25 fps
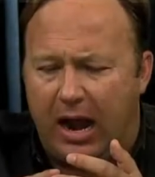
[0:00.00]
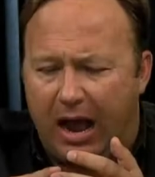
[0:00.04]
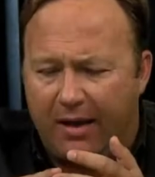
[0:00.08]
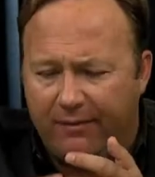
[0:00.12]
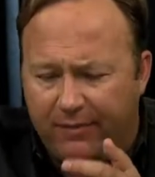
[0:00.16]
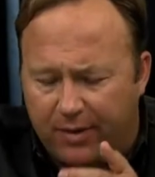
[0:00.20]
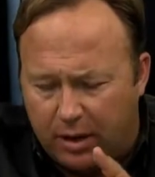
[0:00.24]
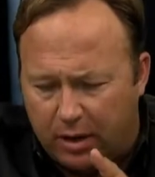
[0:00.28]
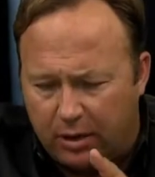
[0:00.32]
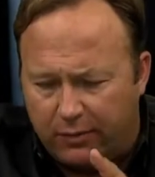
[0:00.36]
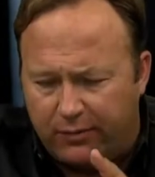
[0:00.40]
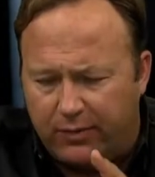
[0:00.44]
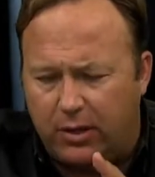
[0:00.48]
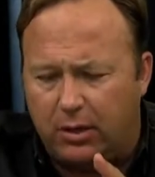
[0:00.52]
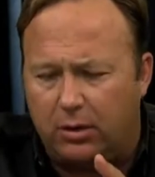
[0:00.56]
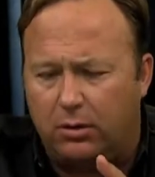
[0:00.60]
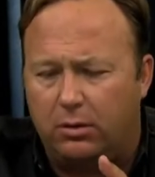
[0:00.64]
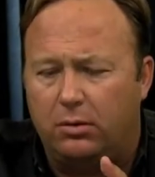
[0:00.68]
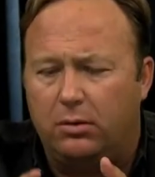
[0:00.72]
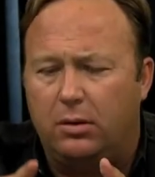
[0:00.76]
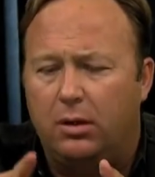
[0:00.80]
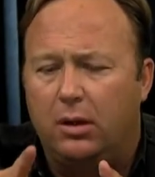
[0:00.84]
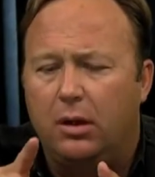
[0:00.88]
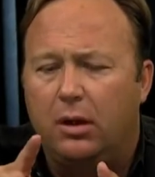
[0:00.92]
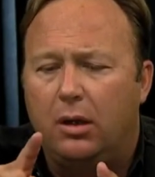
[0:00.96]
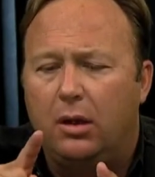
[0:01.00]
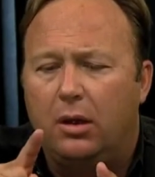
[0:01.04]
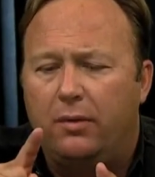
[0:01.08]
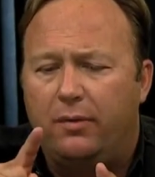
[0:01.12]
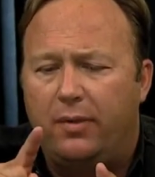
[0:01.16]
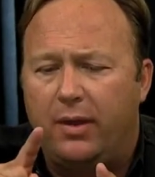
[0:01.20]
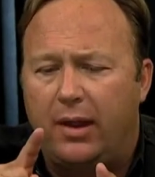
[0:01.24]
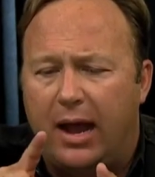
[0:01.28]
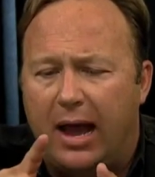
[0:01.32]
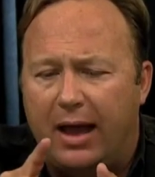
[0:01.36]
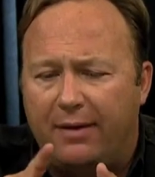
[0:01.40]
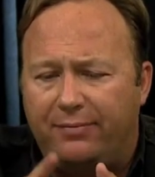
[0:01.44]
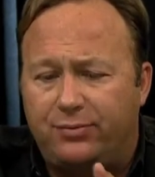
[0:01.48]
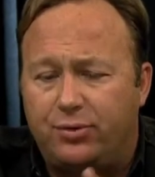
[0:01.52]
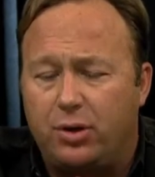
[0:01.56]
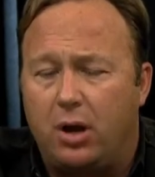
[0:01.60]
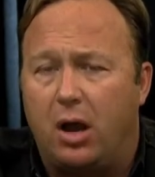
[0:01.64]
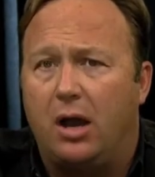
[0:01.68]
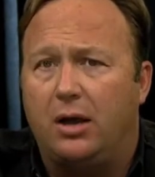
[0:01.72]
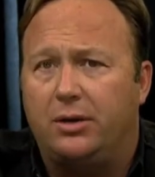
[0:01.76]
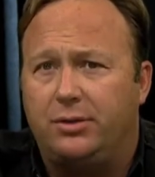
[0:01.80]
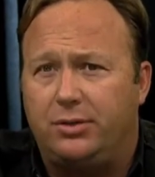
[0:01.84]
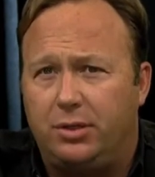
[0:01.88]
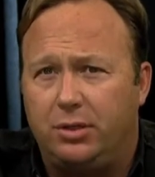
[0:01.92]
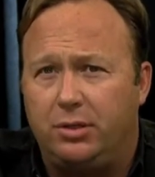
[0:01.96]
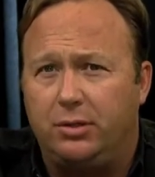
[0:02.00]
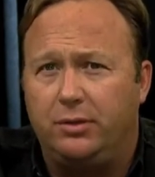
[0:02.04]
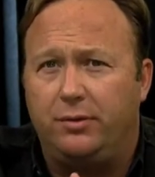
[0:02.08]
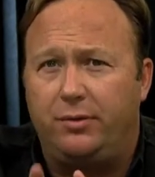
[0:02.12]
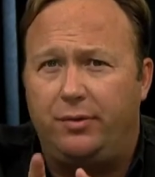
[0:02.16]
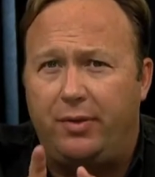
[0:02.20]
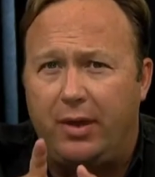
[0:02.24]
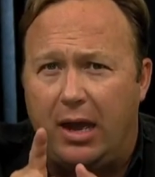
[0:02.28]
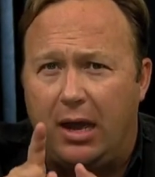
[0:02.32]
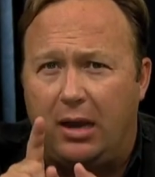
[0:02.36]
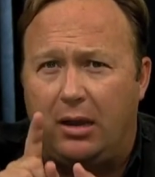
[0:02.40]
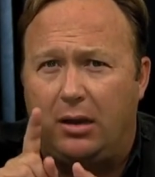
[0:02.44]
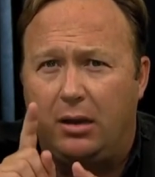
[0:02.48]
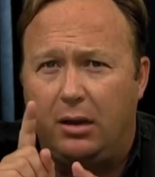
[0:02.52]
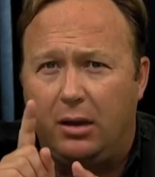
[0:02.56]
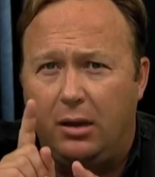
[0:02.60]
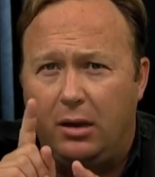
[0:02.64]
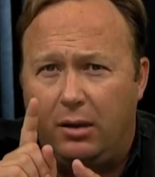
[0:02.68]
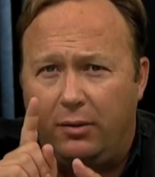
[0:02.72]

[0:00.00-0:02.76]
I've interviewed, that I've talked to, that